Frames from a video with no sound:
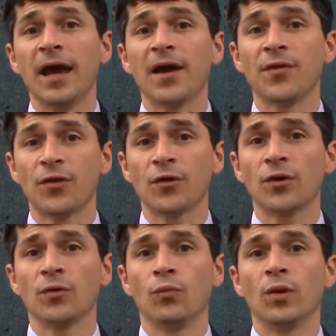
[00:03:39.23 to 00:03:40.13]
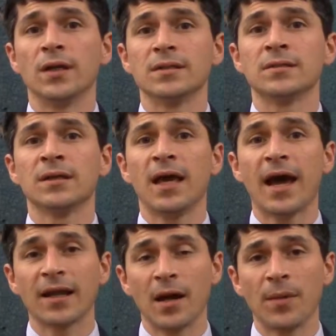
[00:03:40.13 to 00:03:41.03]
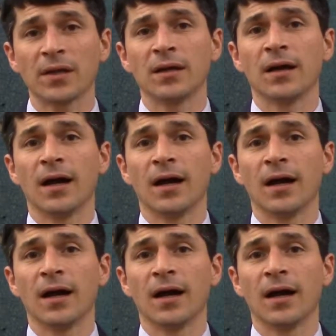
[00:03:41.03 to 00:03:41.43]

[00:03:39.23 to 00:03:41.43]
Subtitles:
and the third was economic